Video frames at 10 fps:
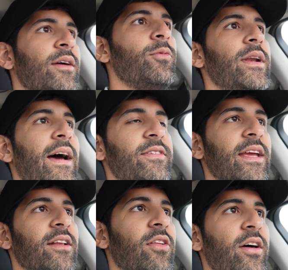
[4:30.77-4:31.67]
We'd have to
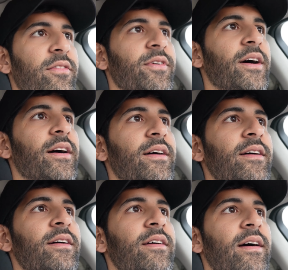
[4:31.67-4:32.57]
get a lot of
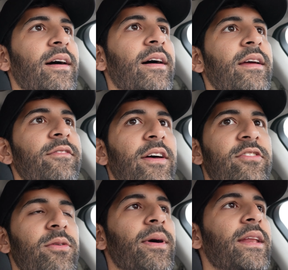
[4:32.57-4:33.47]

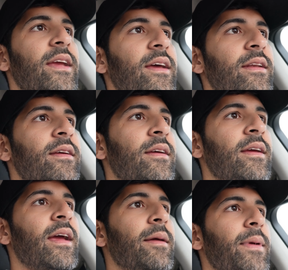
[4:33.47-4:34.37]
investor money in,
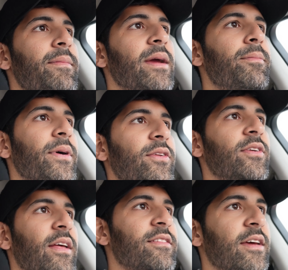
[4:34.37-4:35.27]
and maybe a builder
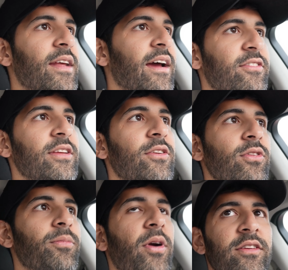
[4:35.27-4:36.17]
that's going to actually do
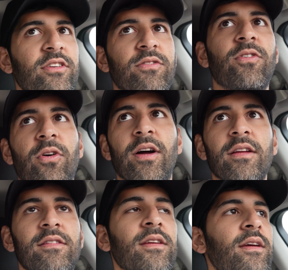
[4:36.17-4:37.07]
the project for
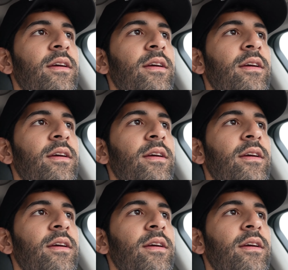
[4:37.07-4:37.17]
us.